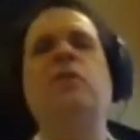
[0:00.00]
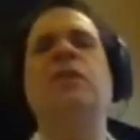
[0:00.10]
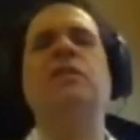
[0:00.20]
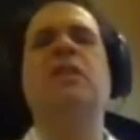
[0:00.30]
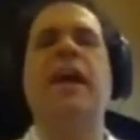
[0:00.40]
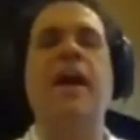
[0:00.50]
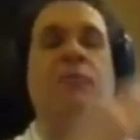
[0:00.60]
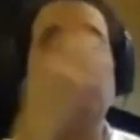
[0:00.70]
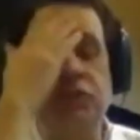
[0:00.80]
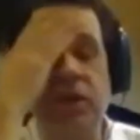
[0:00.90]
that they have
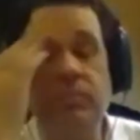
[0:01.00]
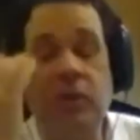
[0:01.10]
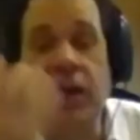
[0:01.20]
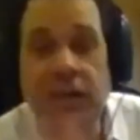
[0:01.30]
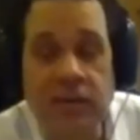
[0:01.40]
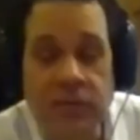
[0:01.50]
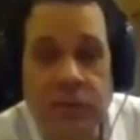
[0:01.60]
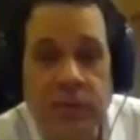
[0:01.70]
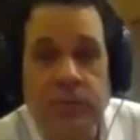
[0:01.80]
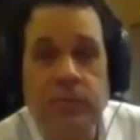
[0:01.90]
some kind of
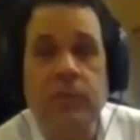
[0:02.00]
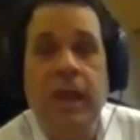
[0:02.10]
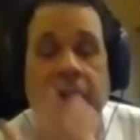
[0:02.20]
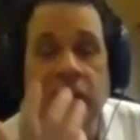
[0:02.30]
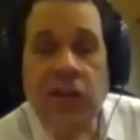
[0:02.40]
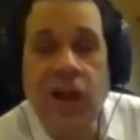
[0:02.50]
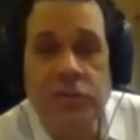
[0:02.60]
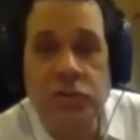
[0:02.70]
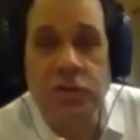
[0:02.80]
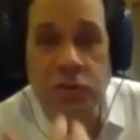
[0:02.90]
logic.